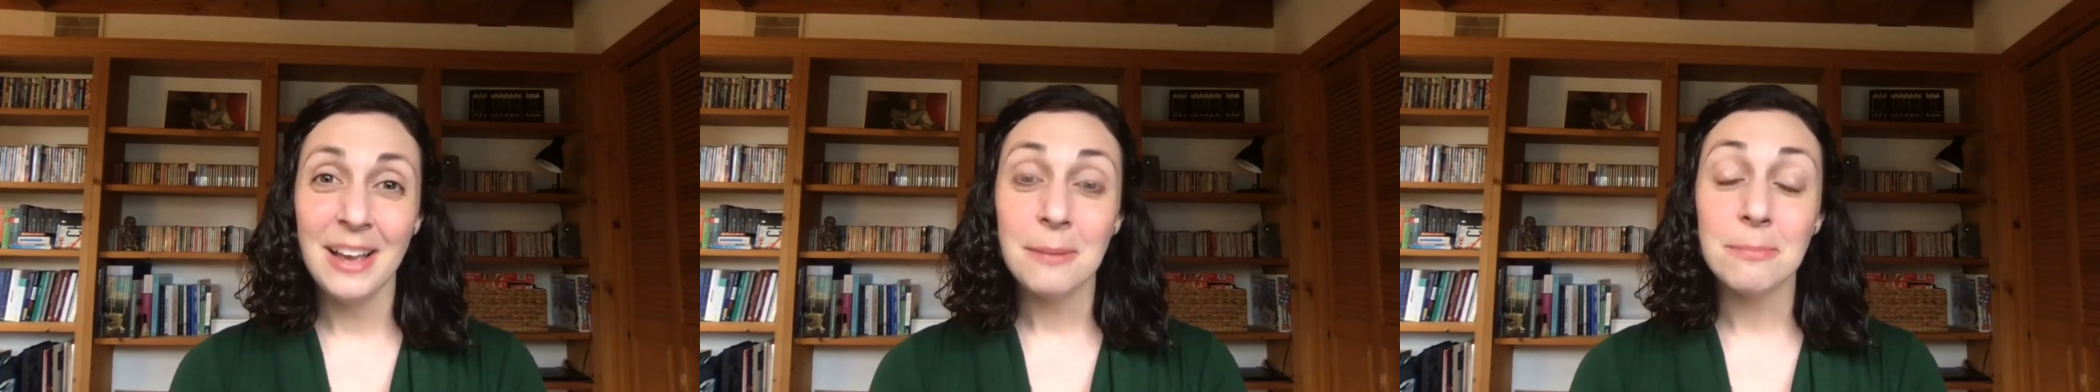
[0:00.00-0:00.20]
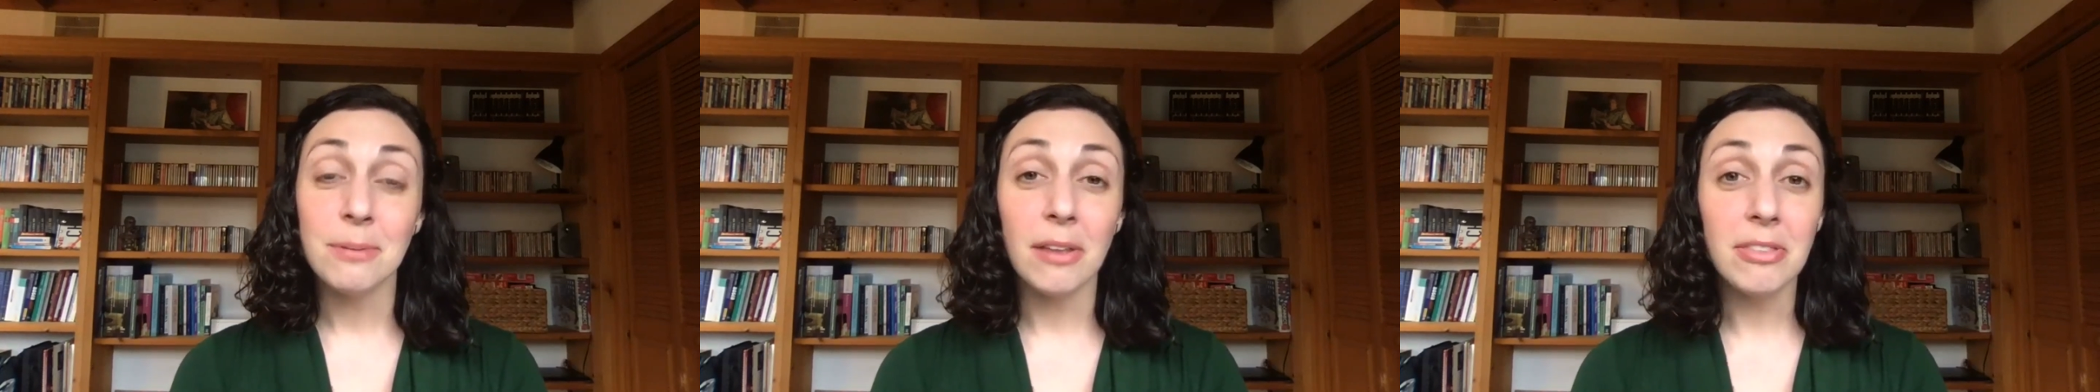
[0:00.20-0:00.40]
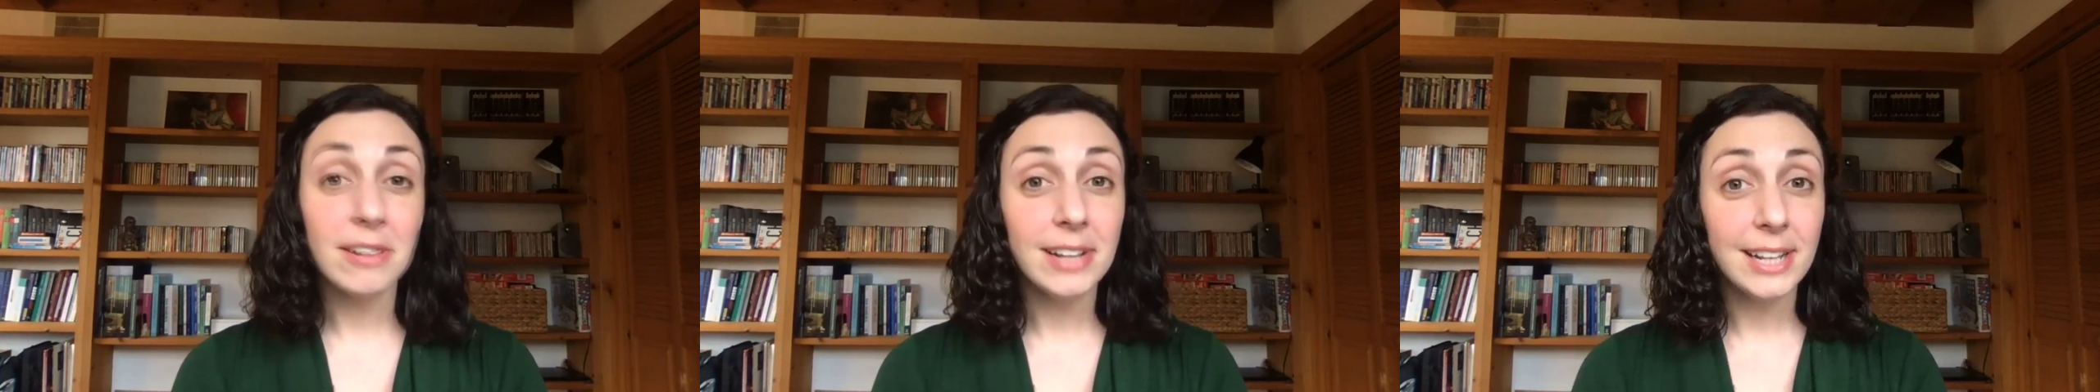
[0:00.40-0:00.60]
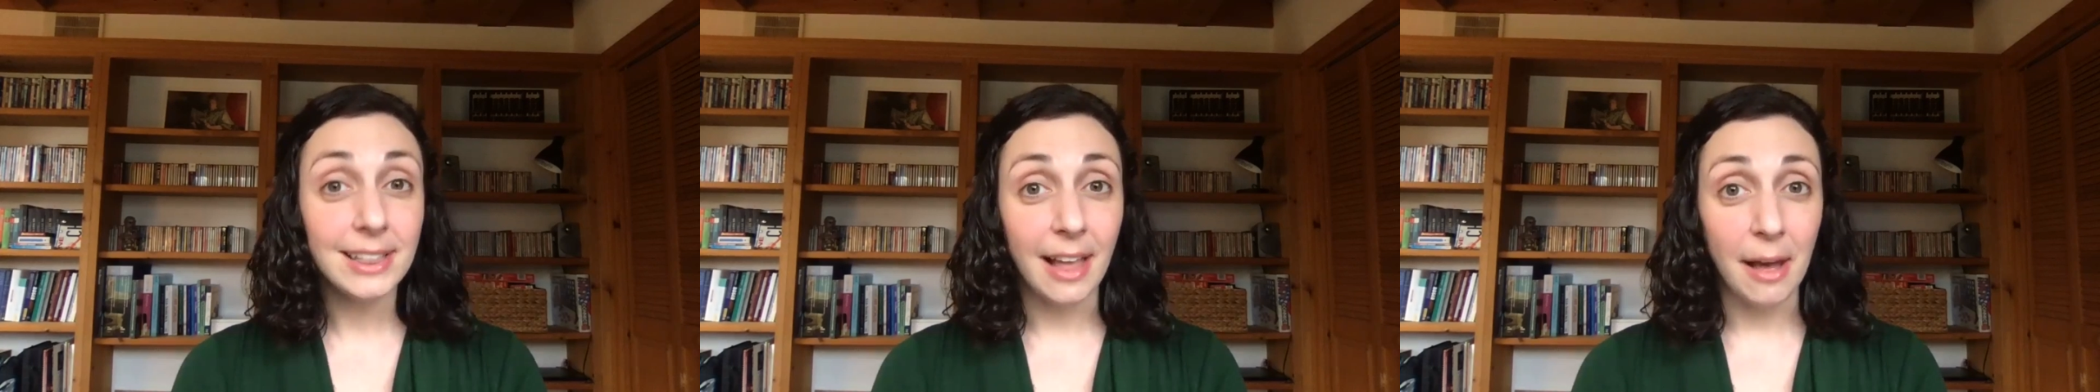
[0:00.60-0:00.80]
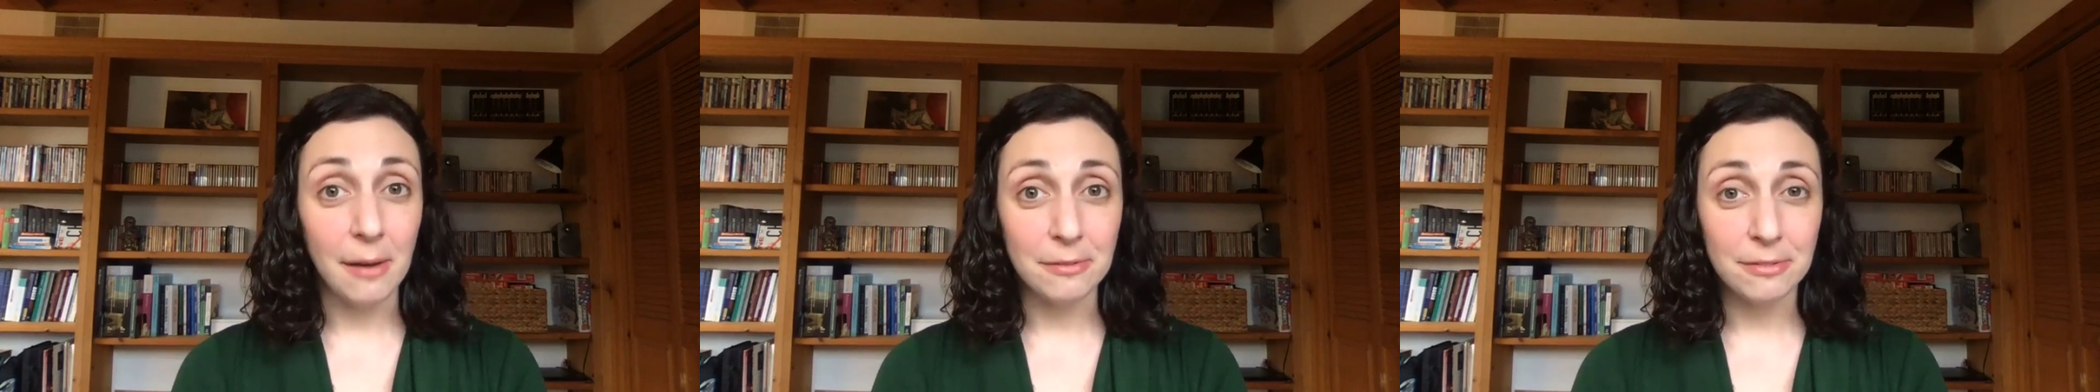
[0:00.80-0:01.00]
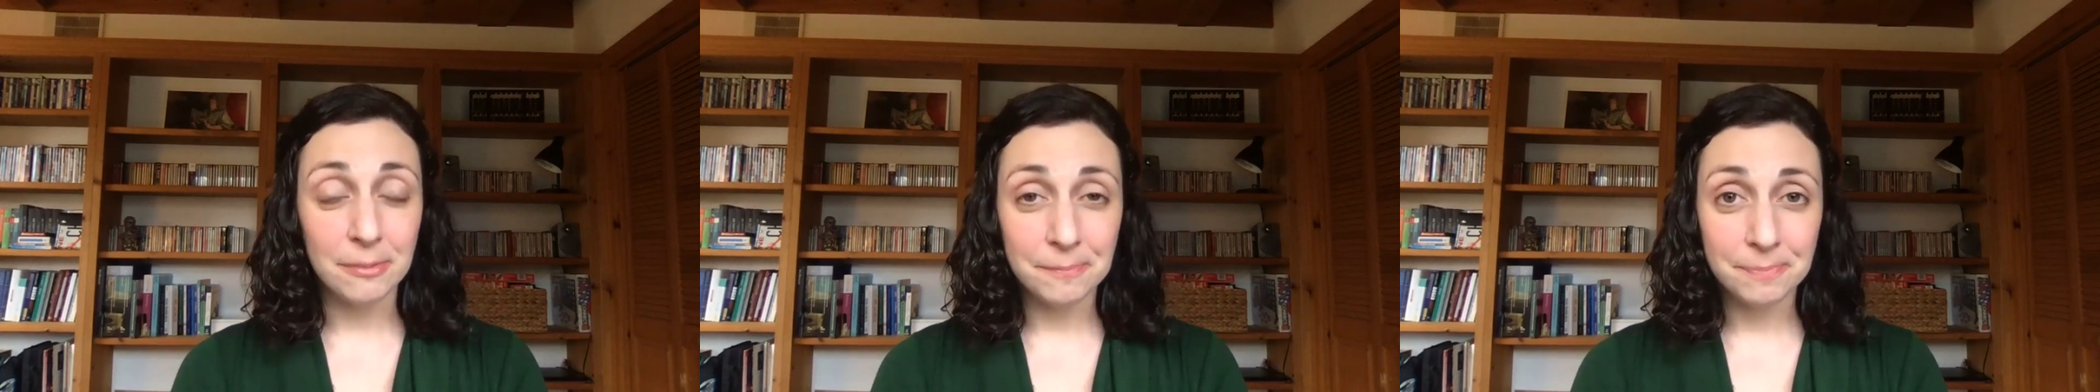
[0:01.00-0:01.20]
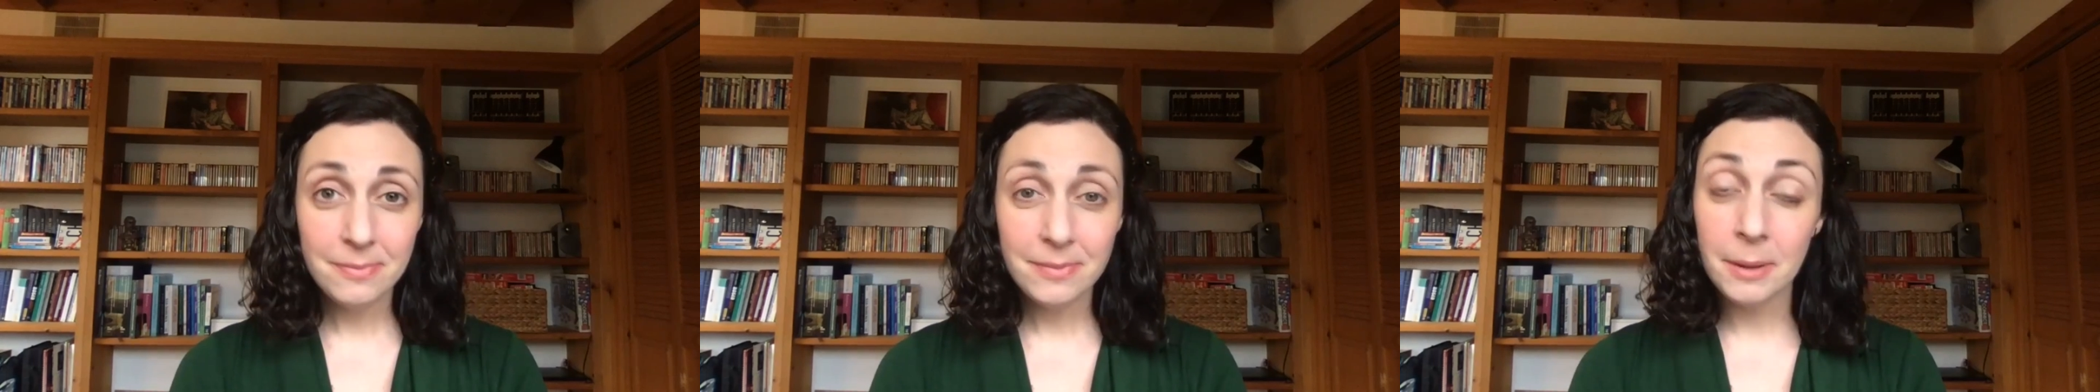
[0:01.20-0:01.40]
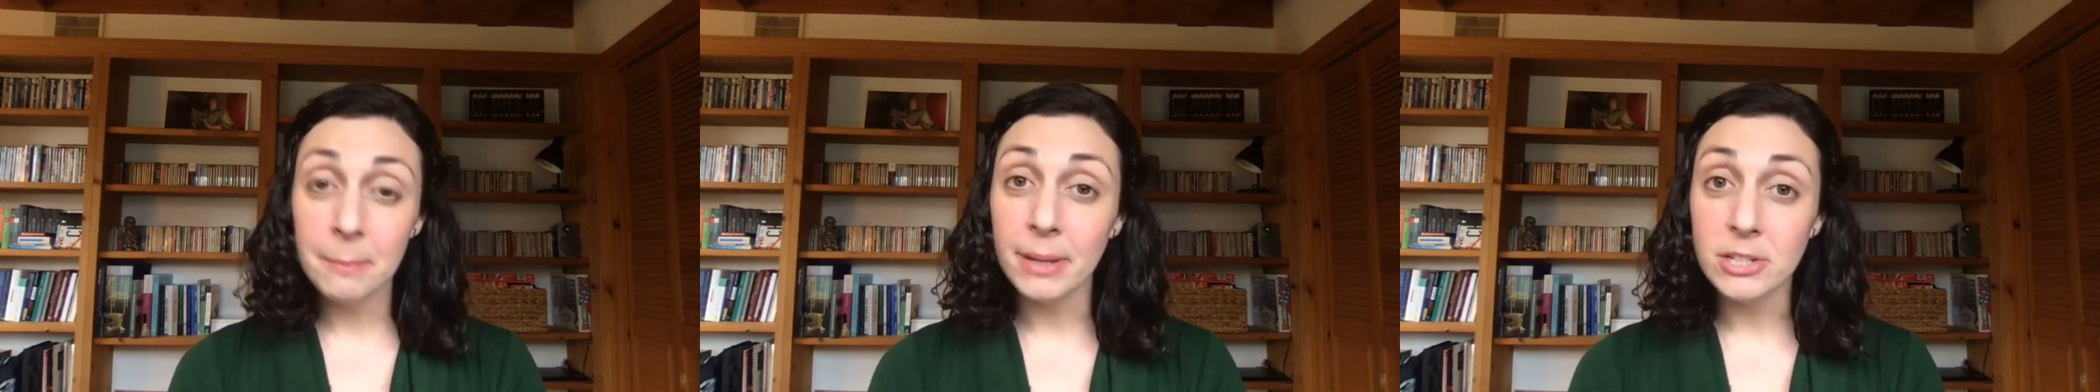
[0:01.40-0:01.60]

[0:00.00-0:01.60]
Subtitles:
Brotherly Love by